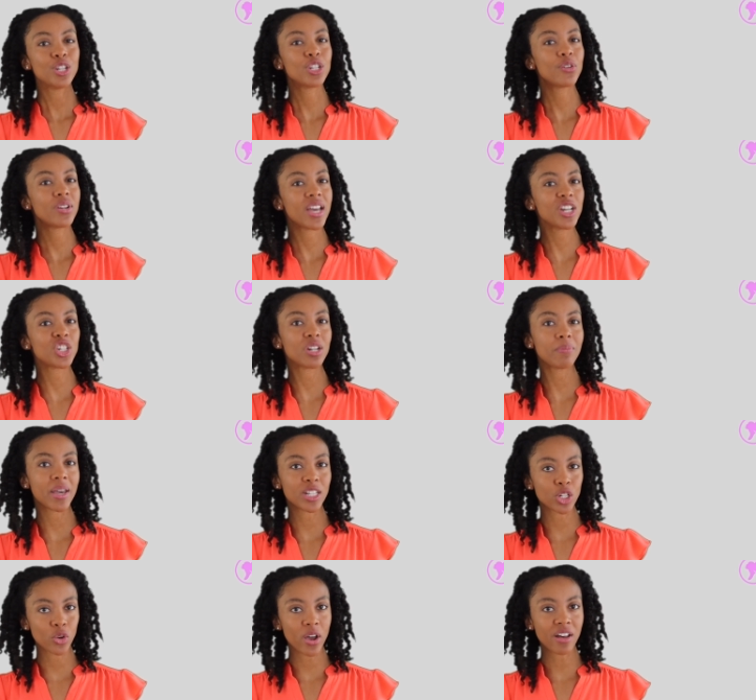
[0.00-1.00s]

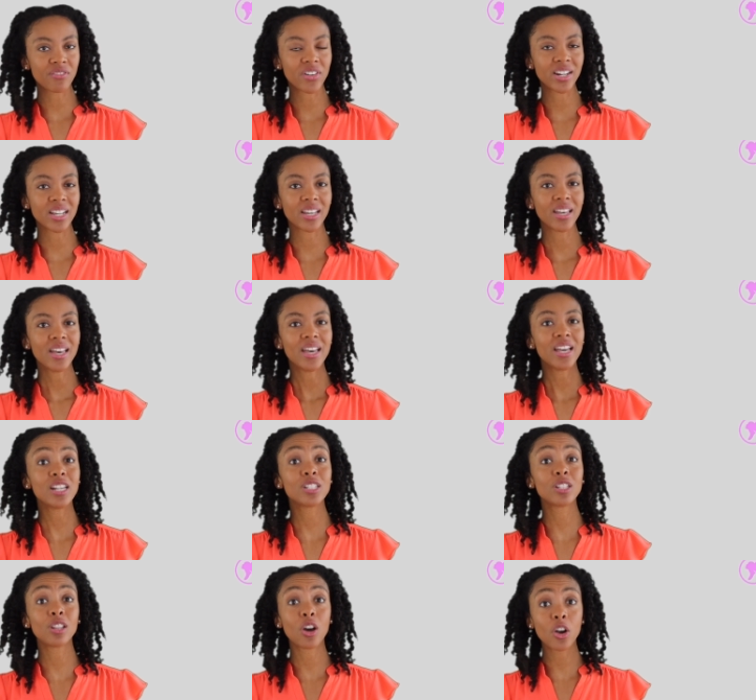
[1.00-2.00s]
Donation-based crowdfunding
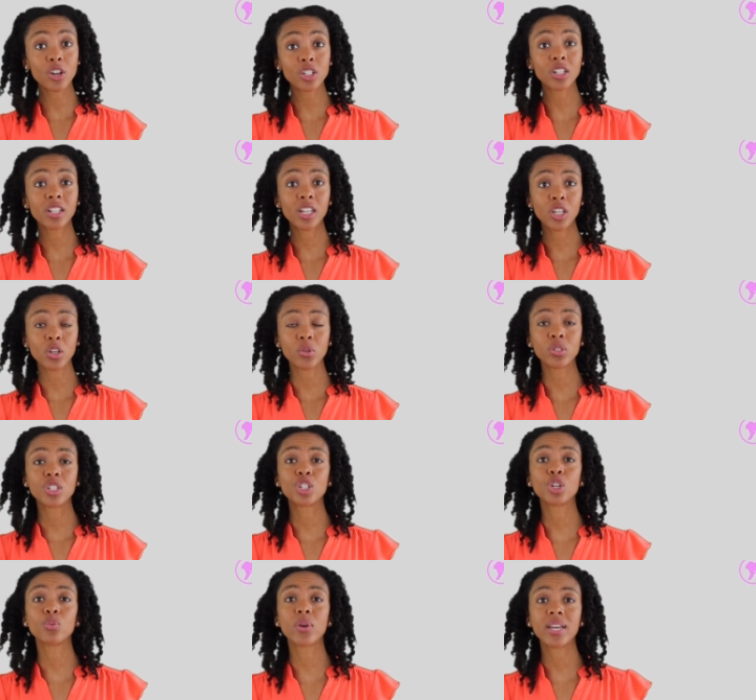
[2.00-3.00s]
is largely
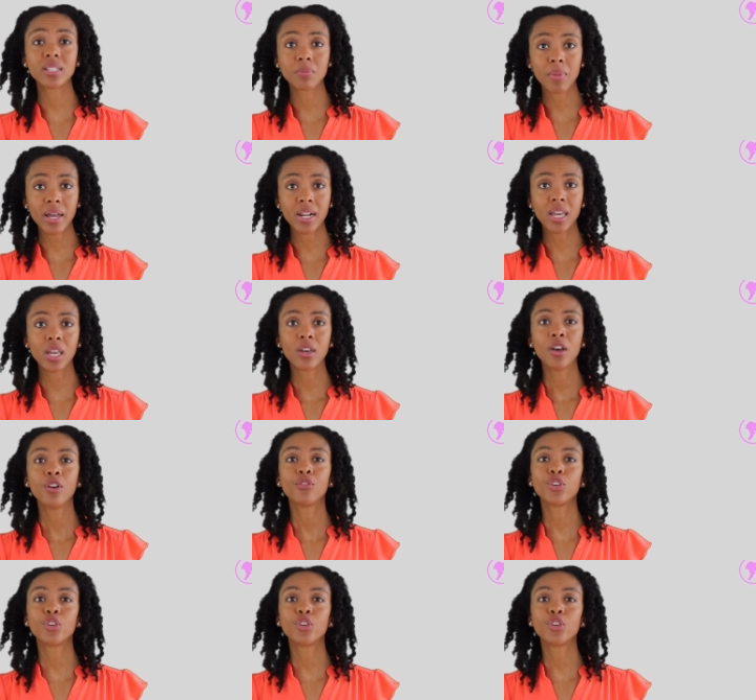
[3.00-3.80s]
used to raise money